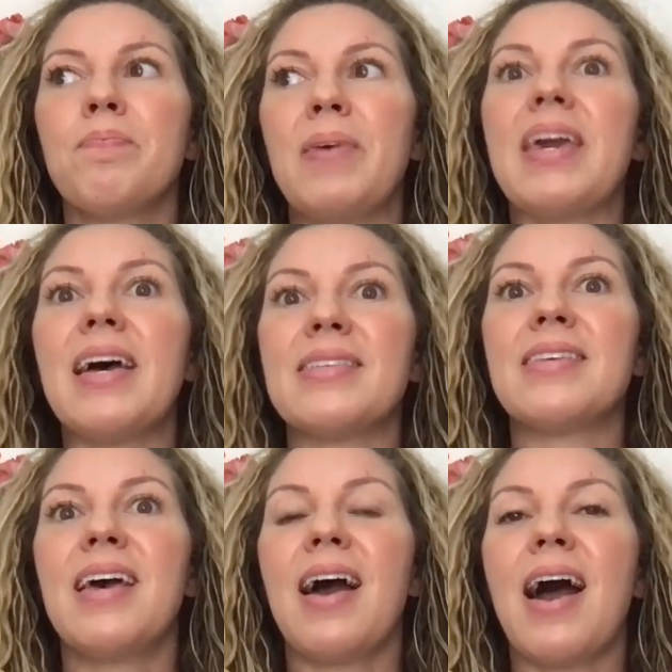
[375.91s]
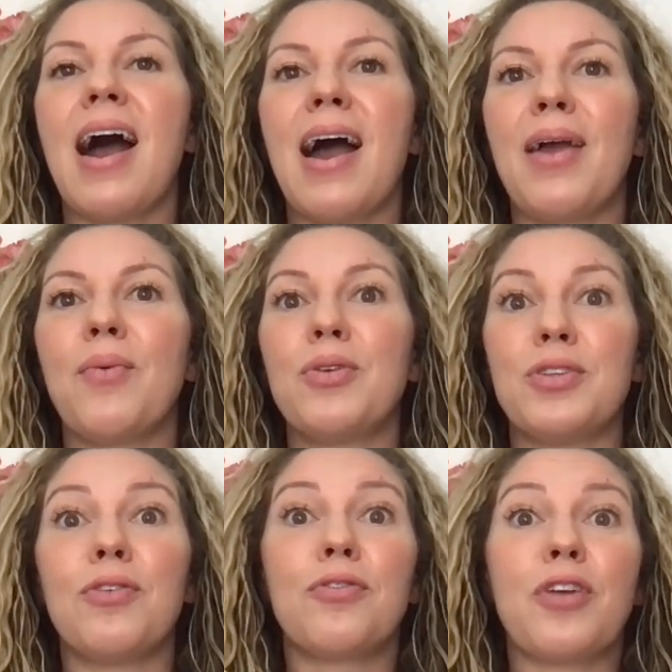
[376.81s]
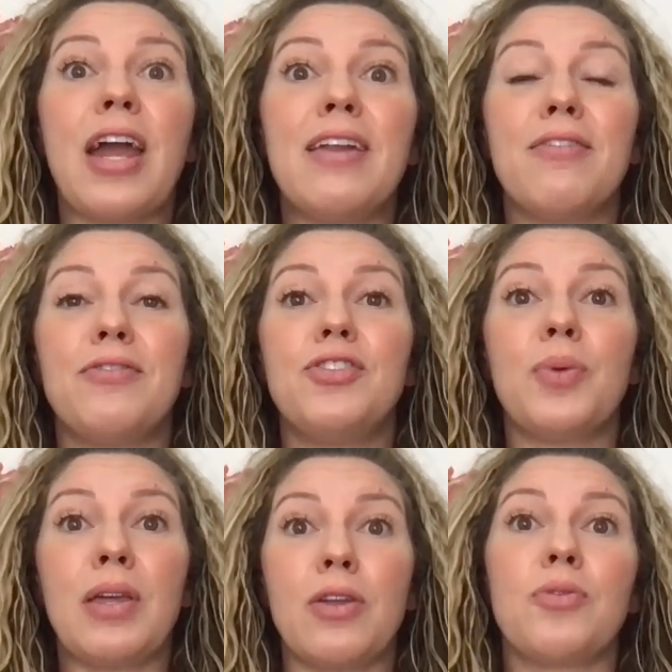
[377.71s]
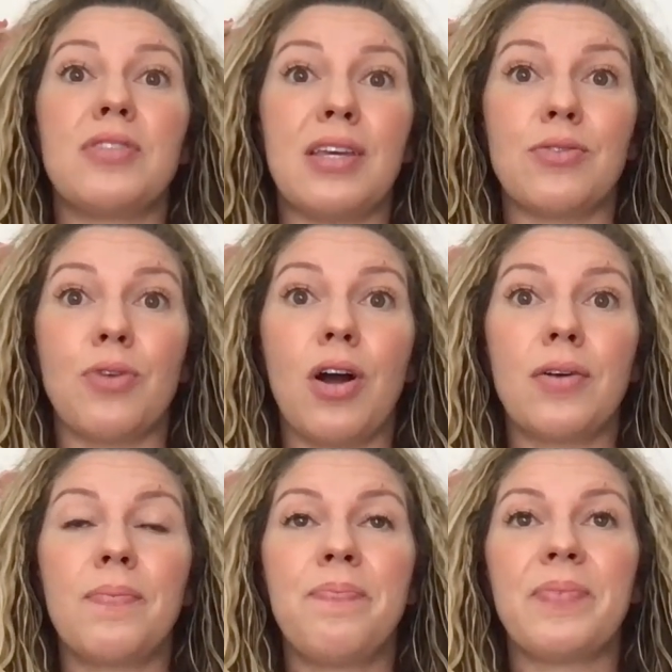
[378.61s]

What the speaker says: because I was afraid of doing those things wrong.